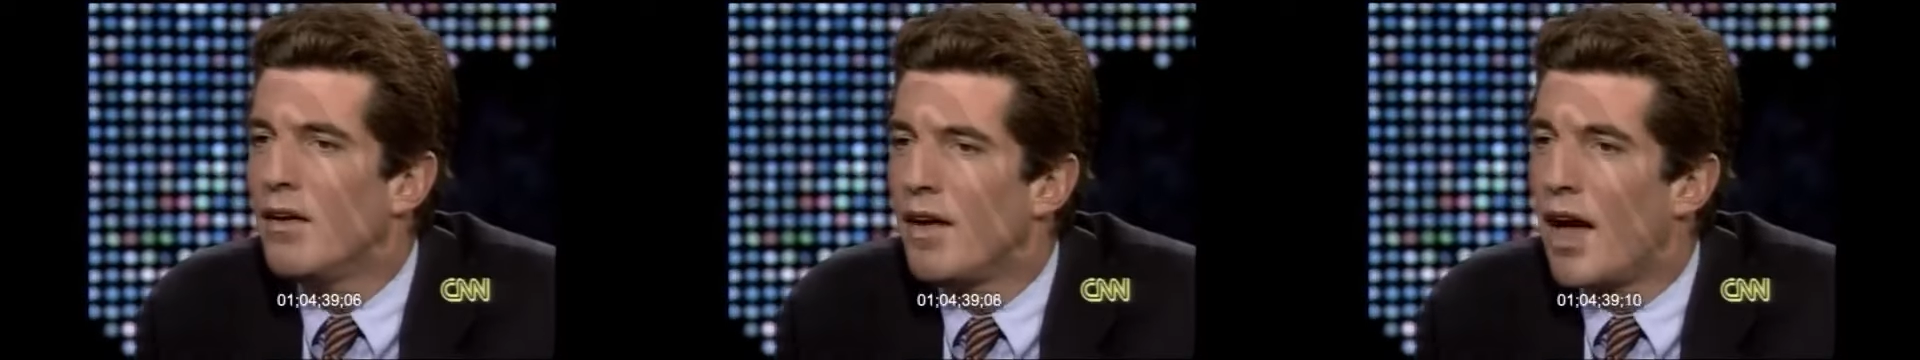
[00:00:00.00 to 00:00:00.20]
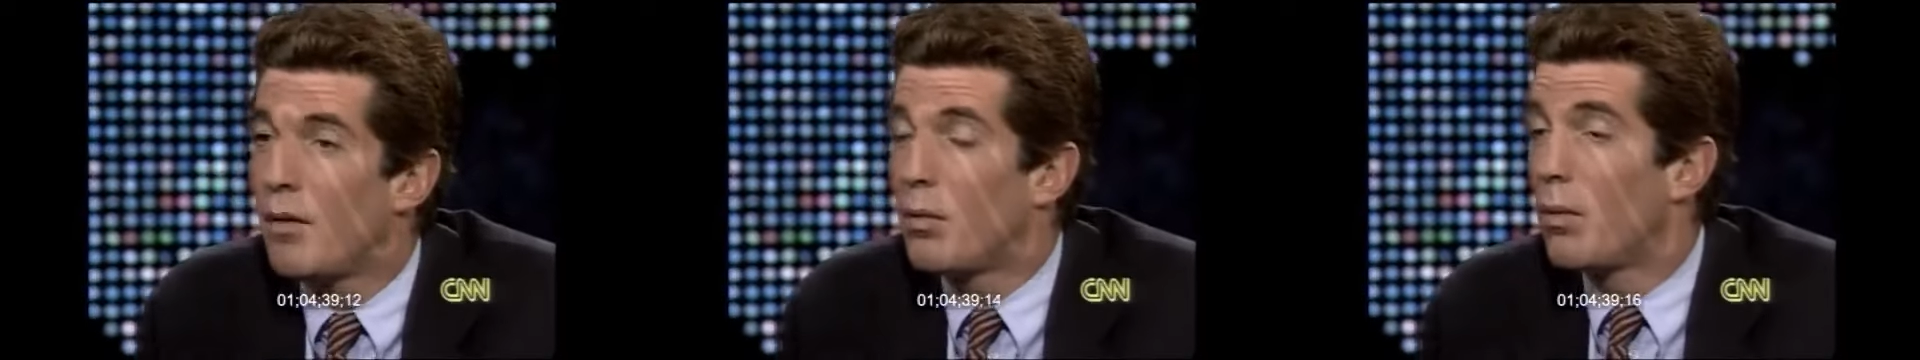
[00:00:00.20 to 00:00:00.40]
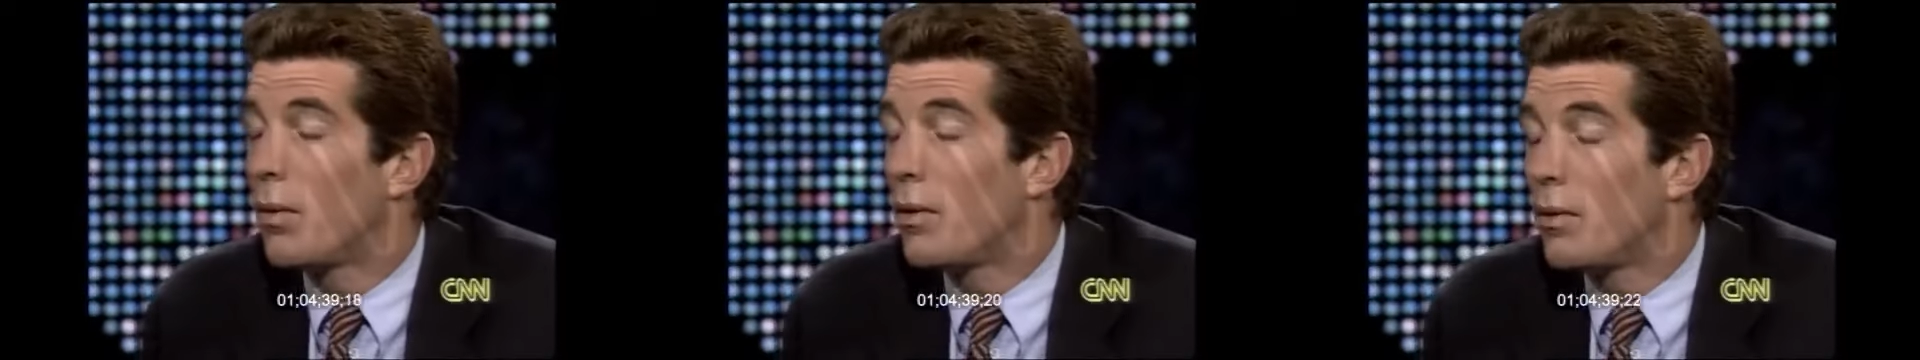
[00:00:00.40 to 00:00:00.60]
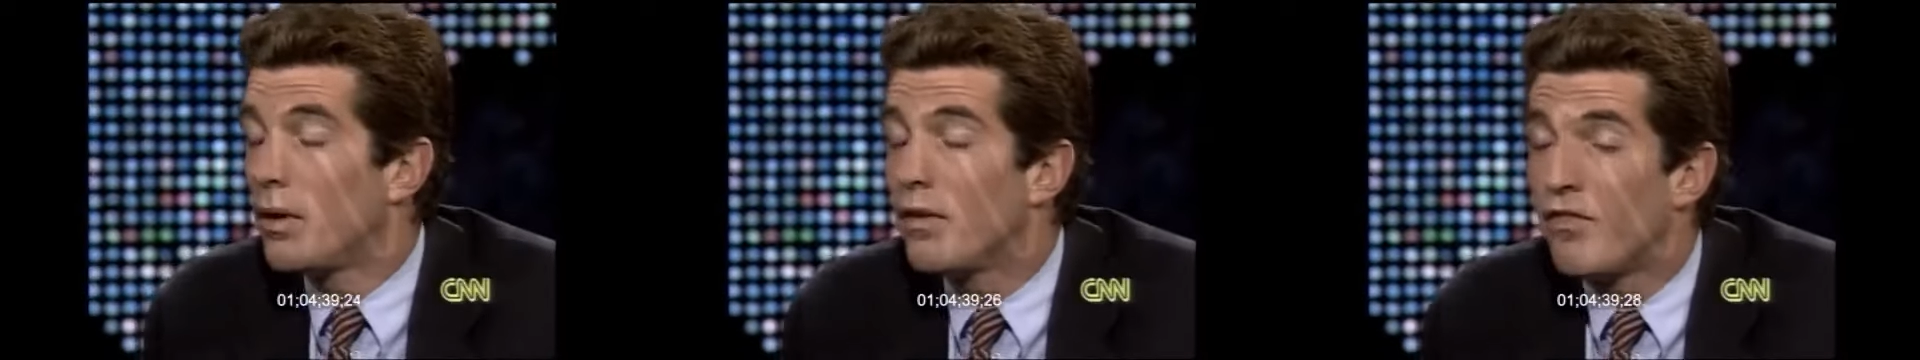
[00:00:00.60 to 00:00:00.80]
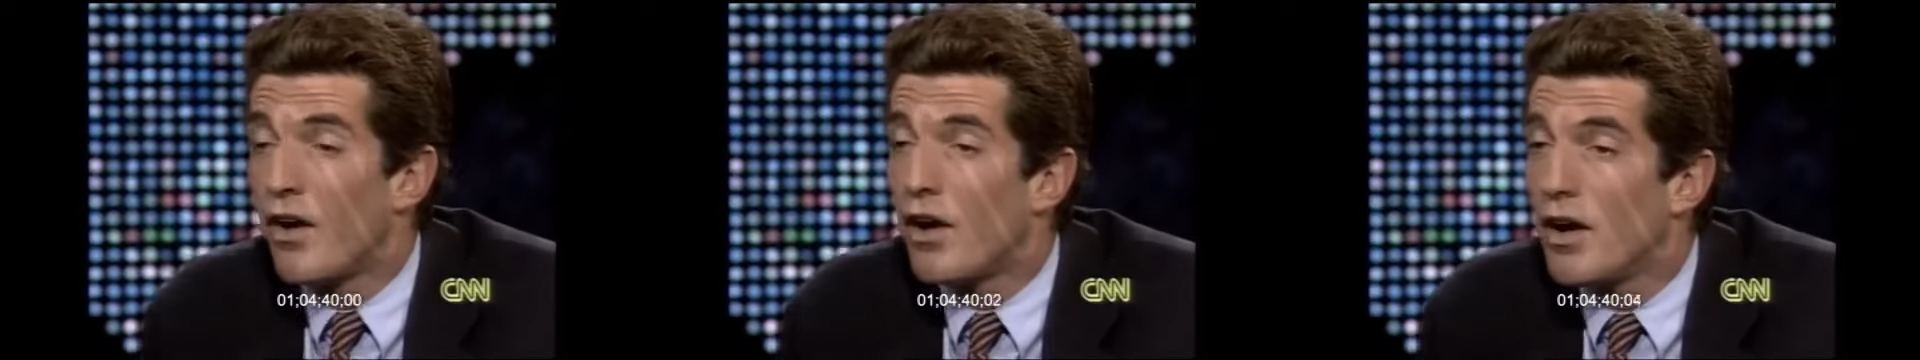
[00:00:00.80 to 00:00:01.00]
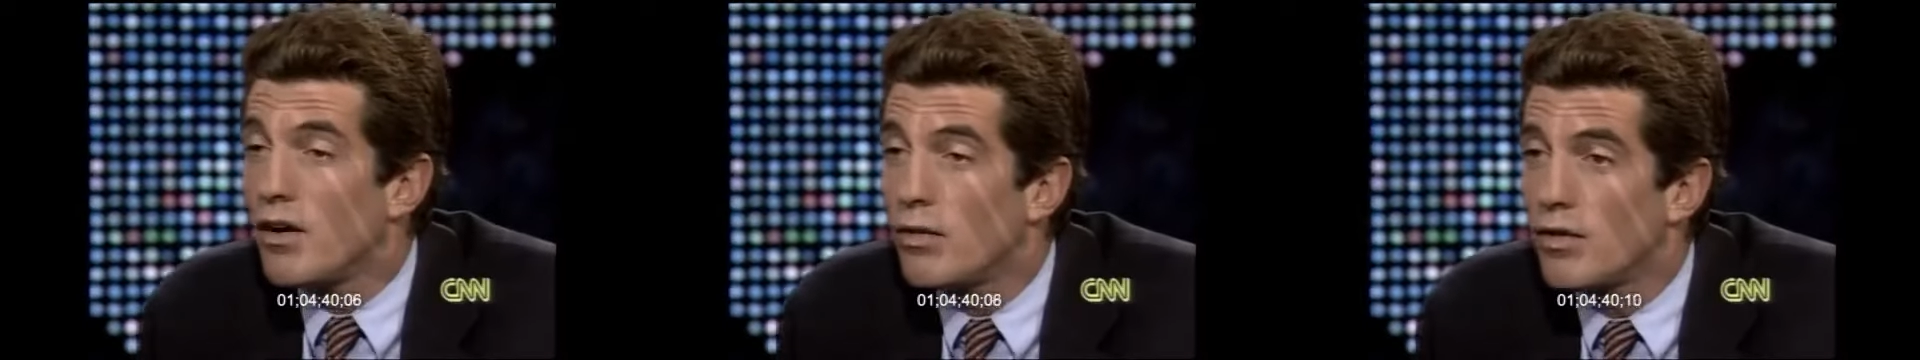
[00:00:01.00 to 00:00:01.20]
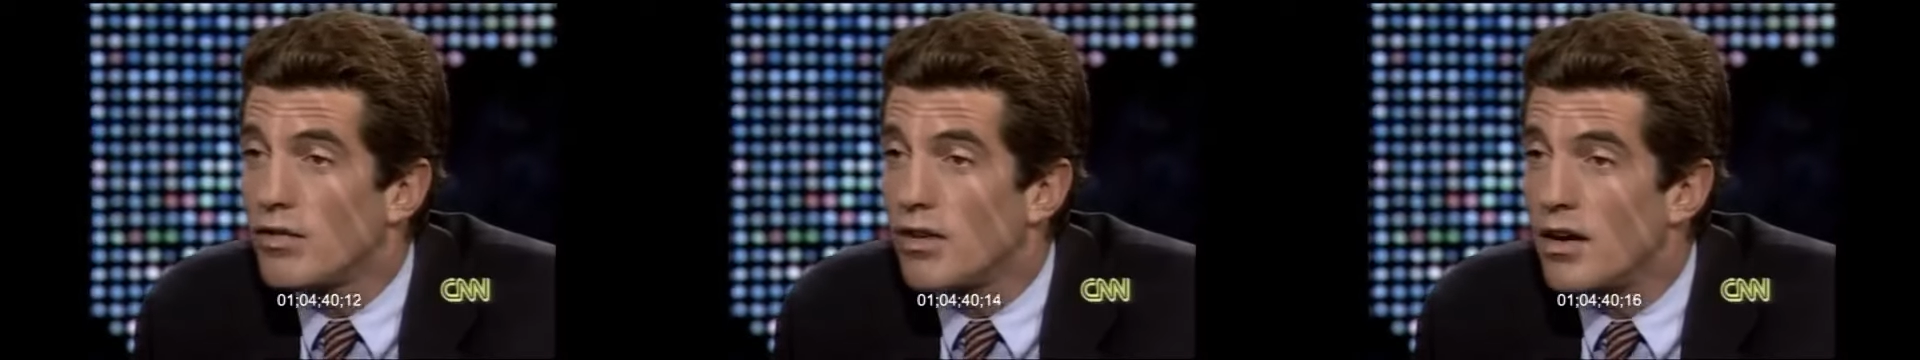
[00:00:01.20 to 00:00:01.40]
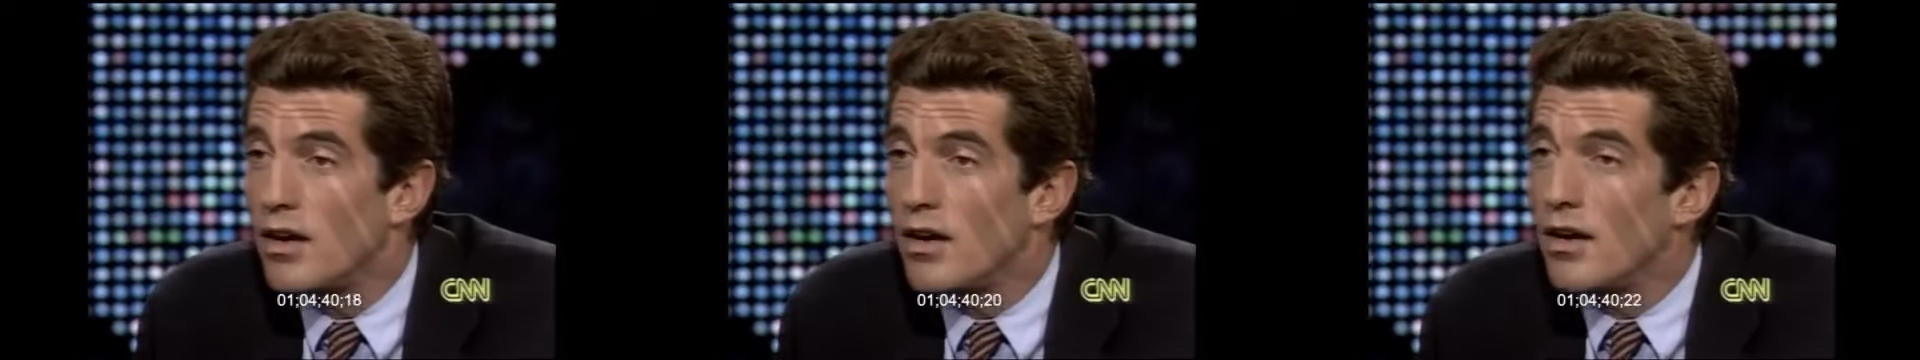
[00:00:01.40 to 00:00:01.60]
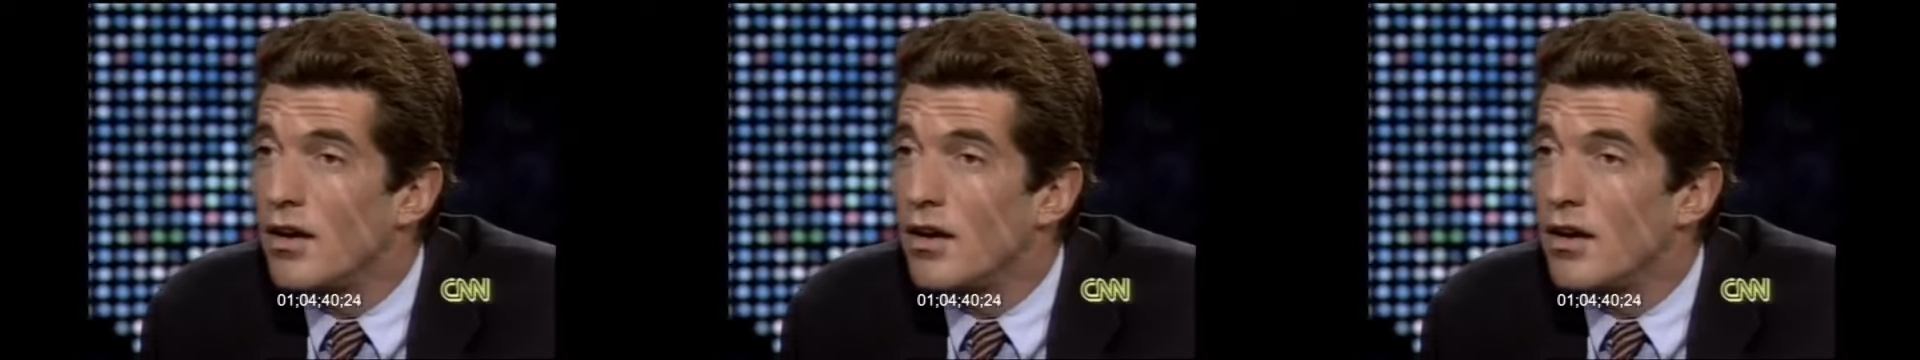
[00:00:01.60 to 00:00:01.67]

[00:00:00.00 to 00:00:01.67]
And what we're really very interested in